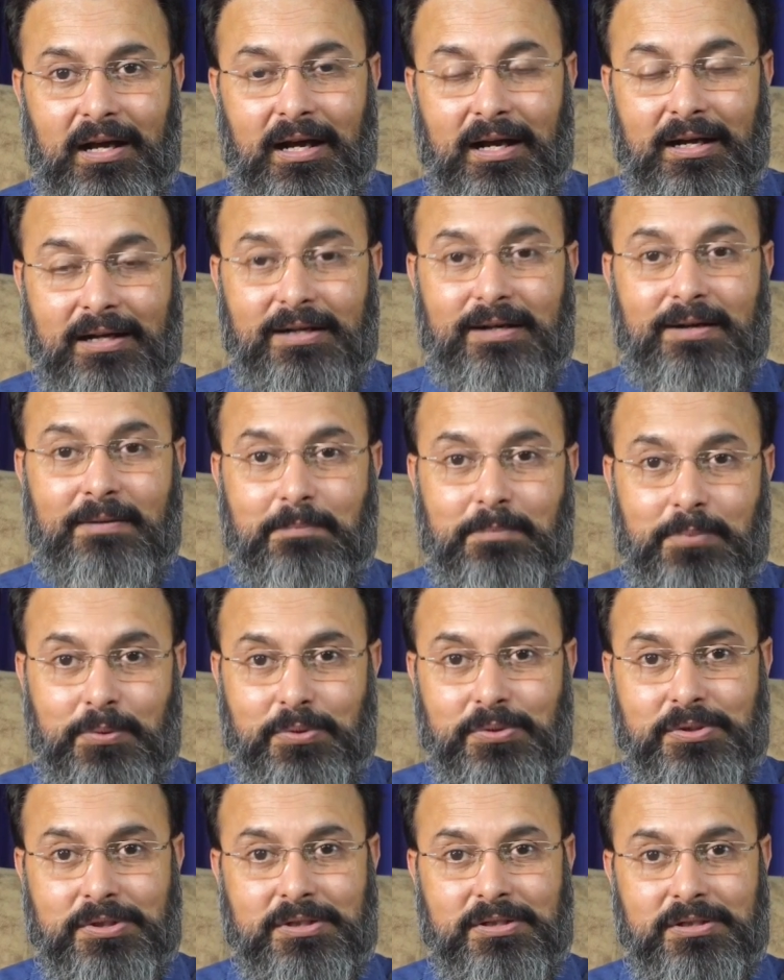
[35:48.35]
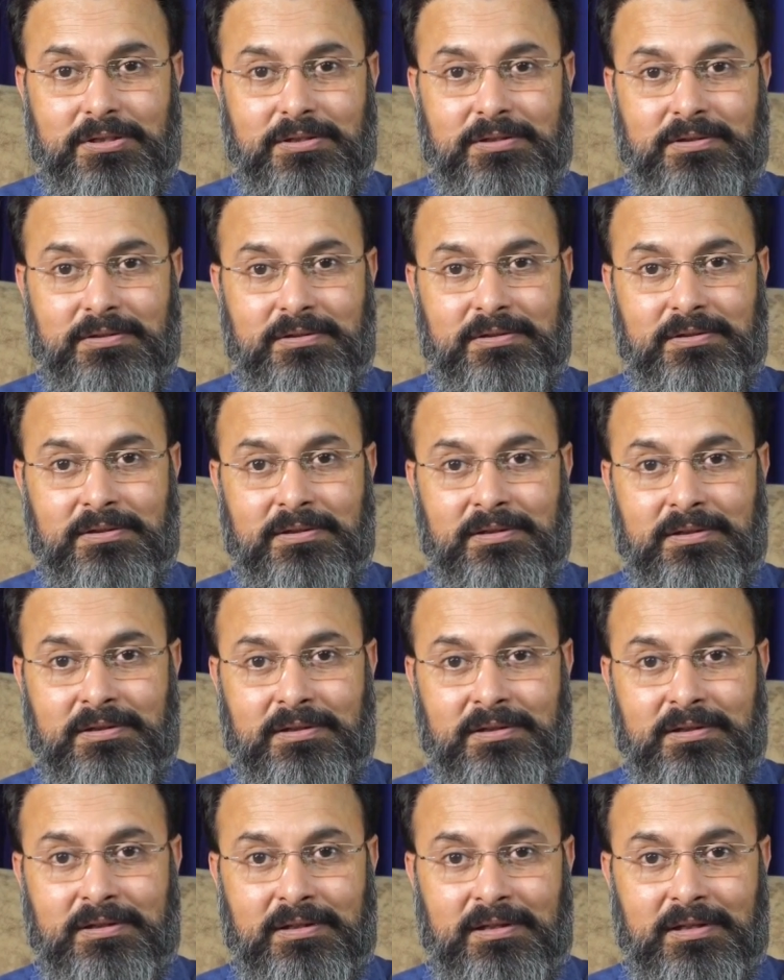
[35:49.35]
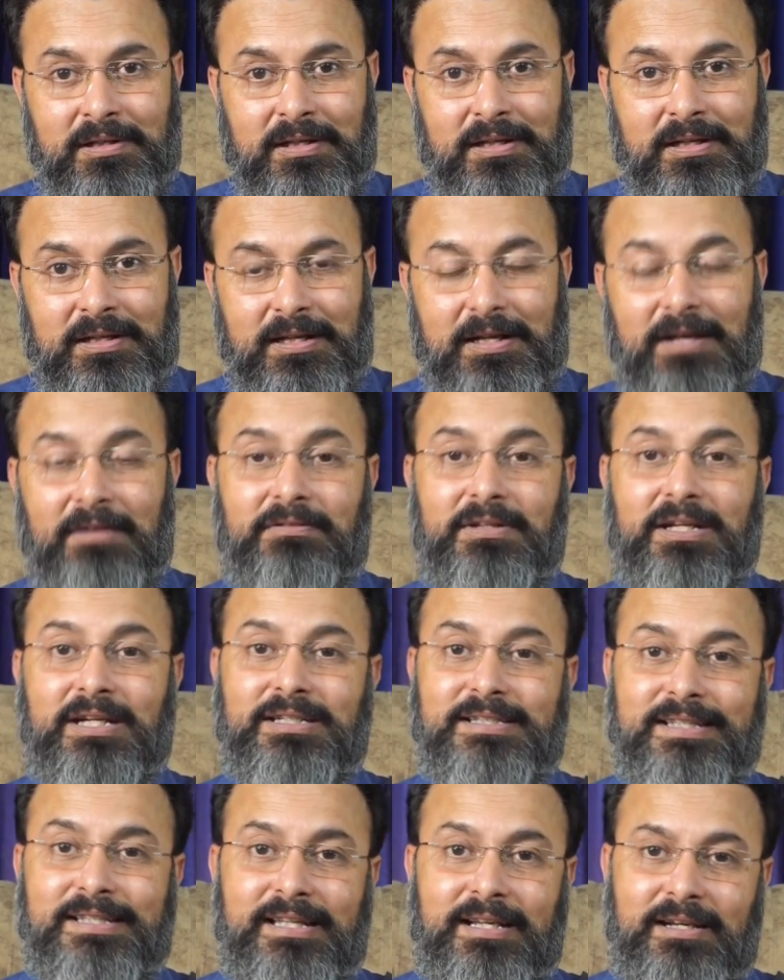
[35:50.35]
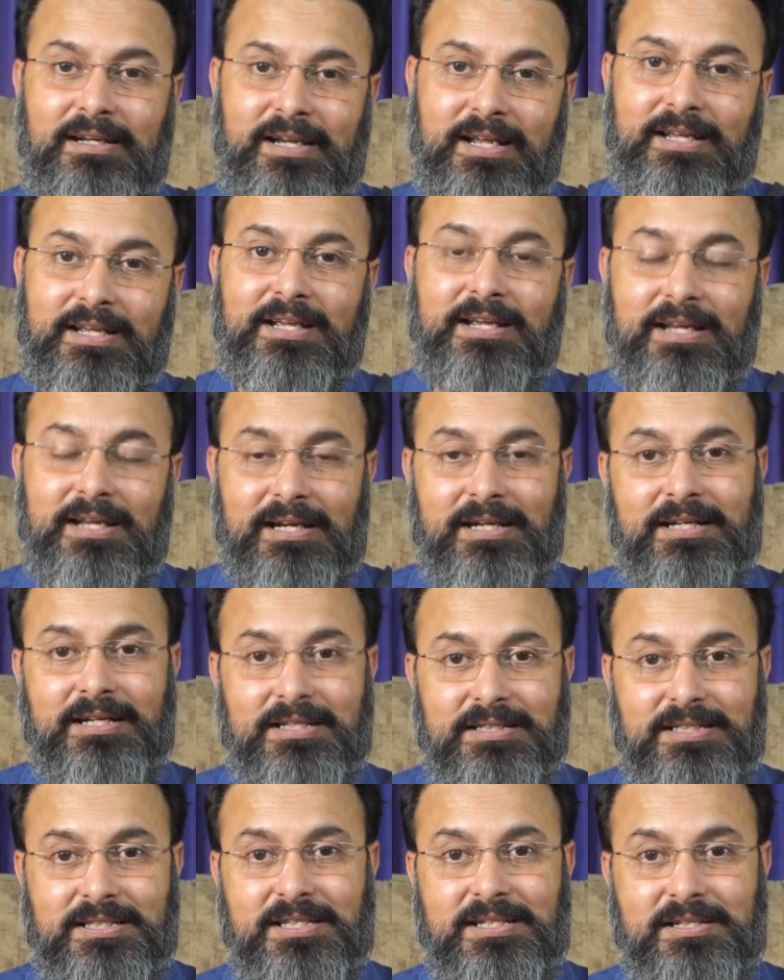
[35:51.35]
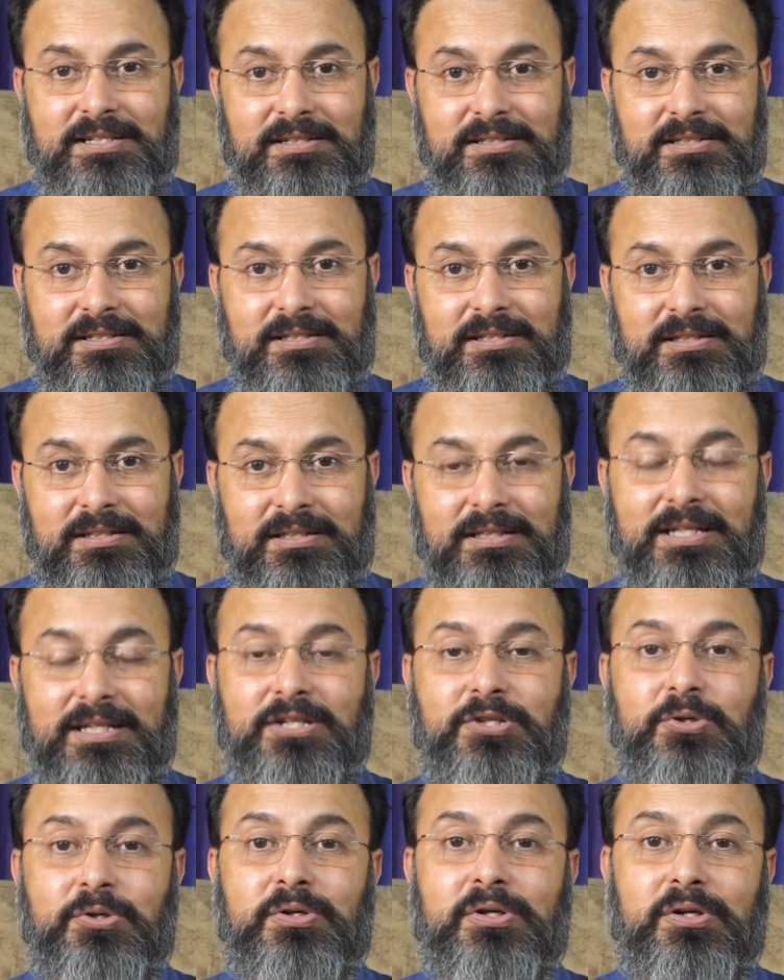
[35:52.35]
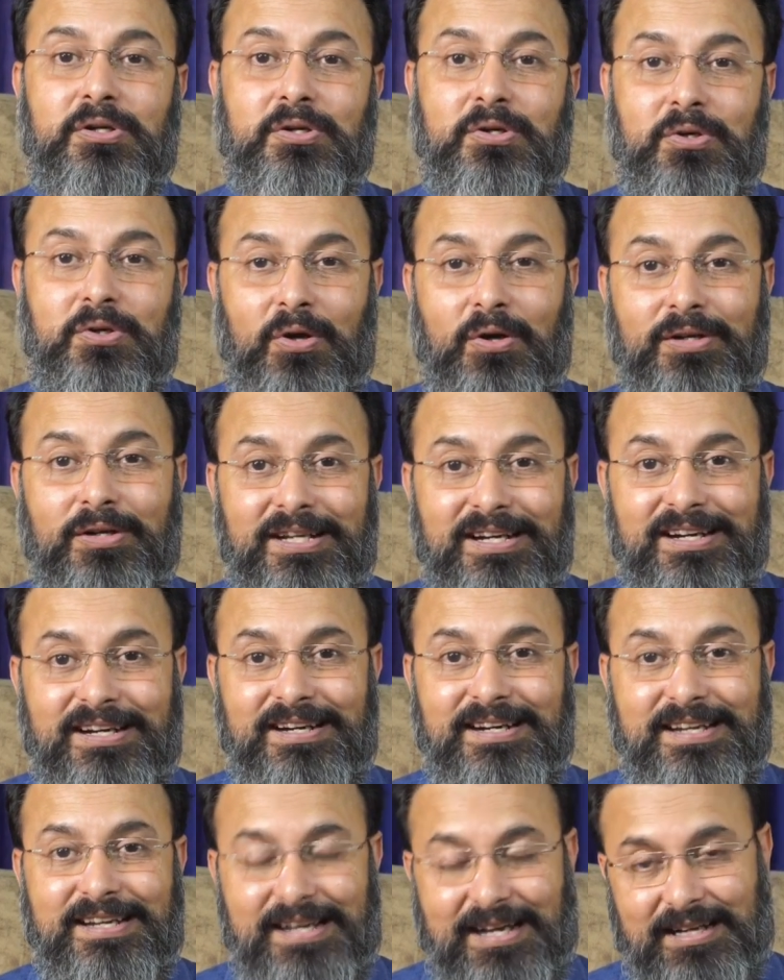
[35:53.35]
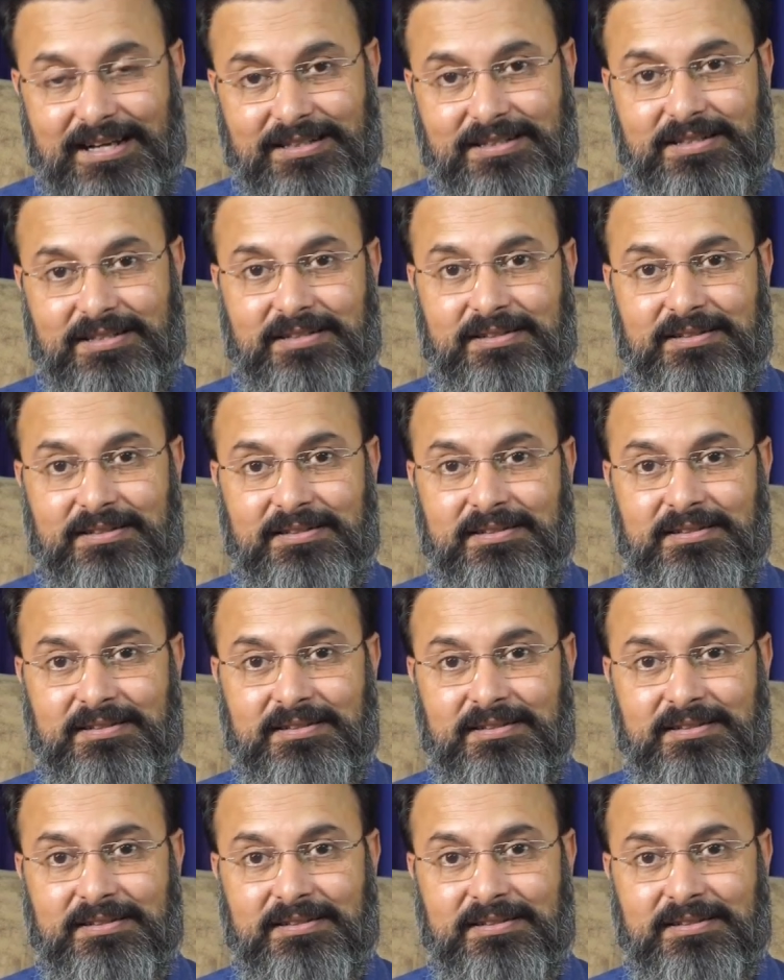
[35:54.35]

and composed. If they're taking any decisions, they should not react.